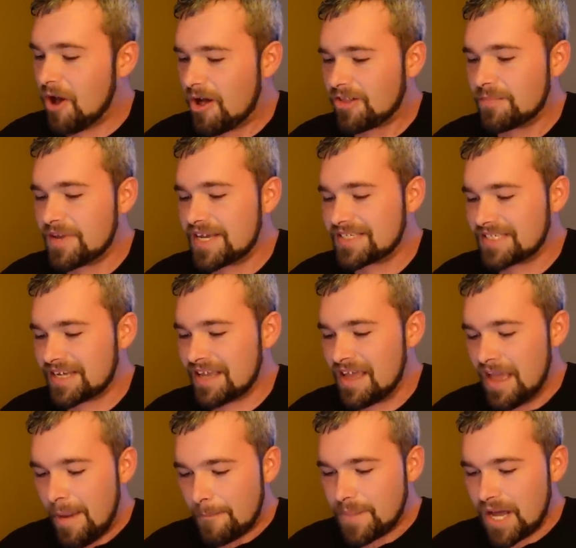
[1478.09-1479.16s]
All amazing,
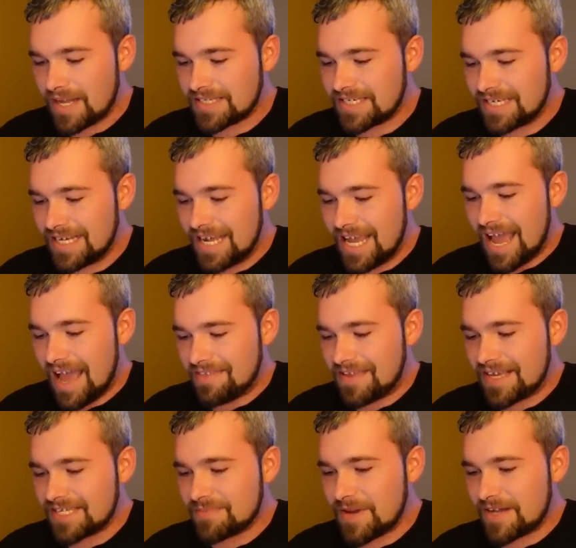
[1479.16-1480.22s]
but I
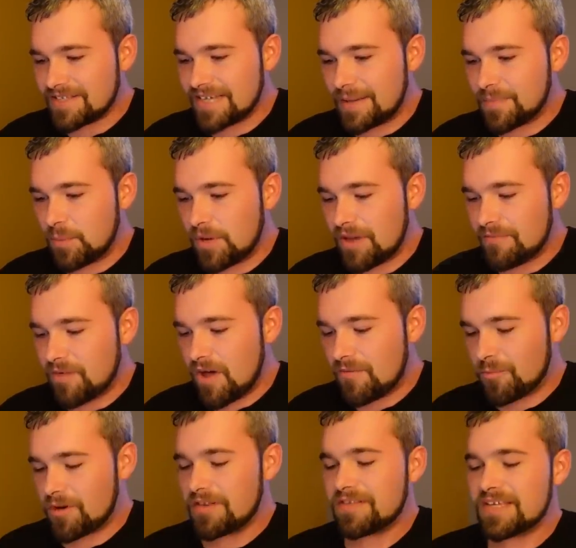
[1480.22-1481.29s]
think it's about time that we
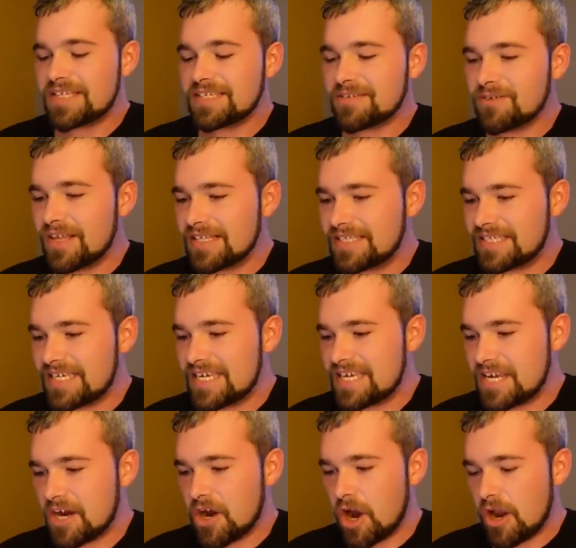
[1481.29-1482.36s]
evolve one of these. So let's see
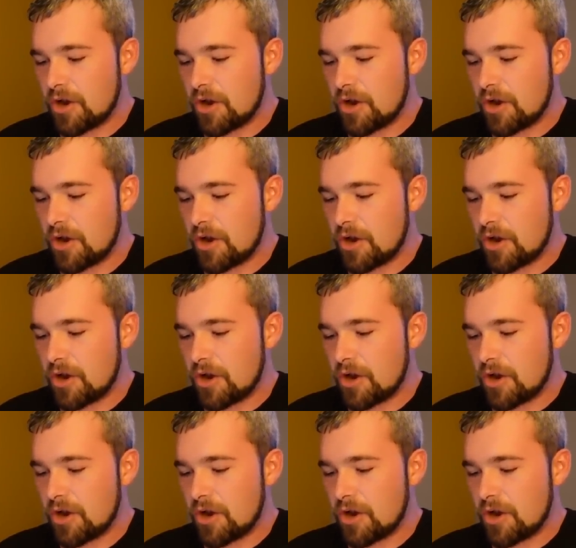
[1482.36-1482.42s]
here.